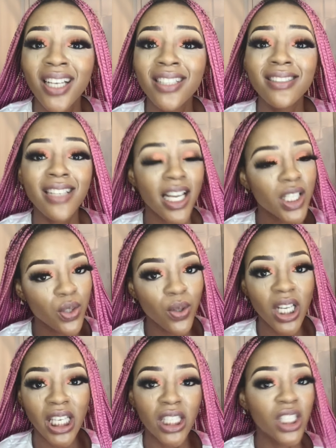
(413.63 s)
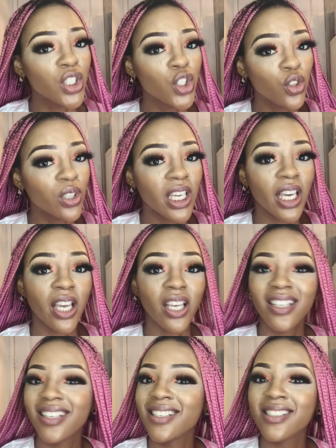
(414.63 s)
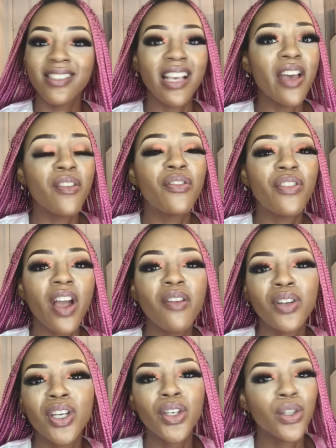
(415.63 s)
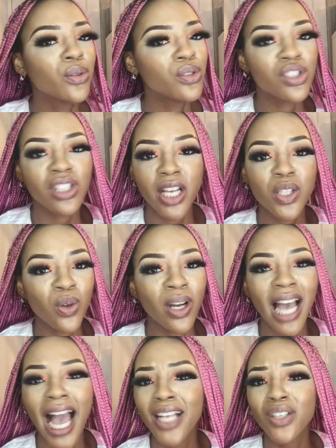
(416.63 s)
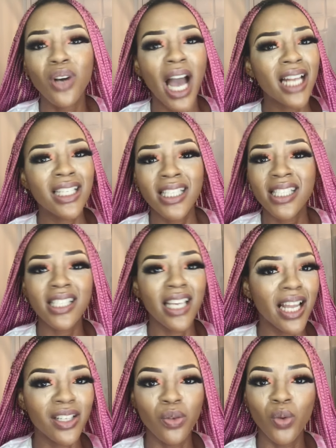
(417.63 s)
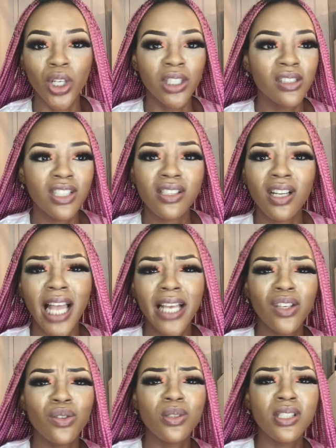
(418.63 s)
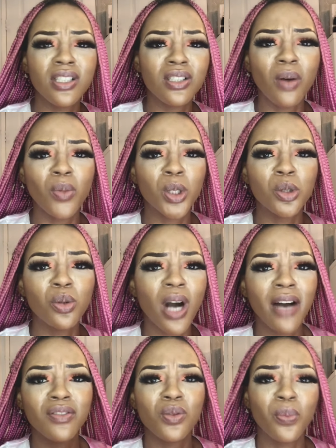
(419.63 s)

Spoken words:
network in the UK. Is a very huge network, and you hardly see anyone. It's not like you see someone you will have to